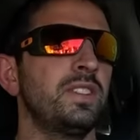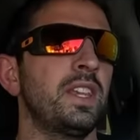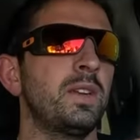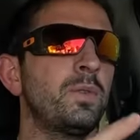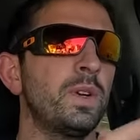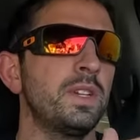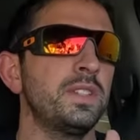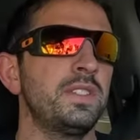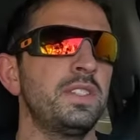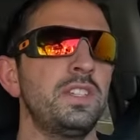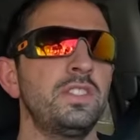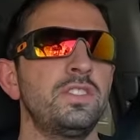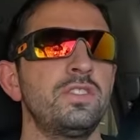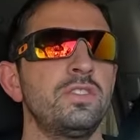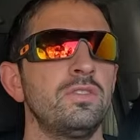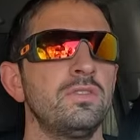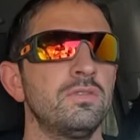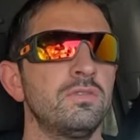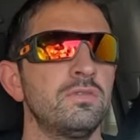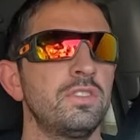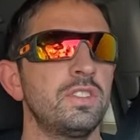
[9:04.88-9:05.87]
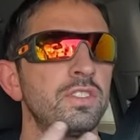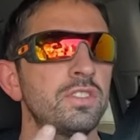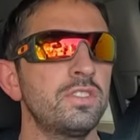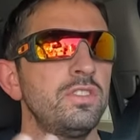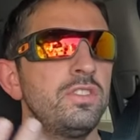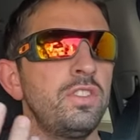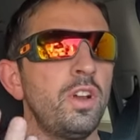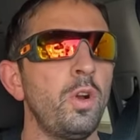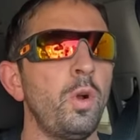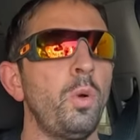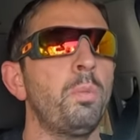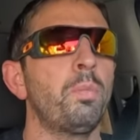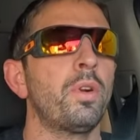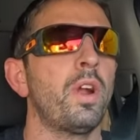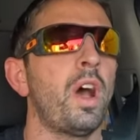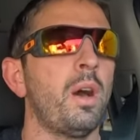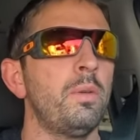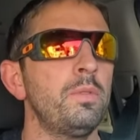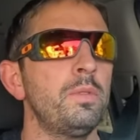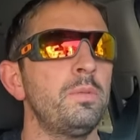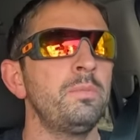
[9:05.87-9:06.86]
just like residential, there's no
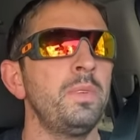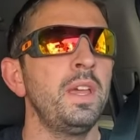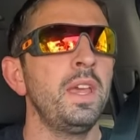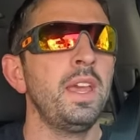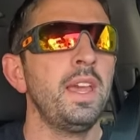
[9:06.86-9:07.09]
problem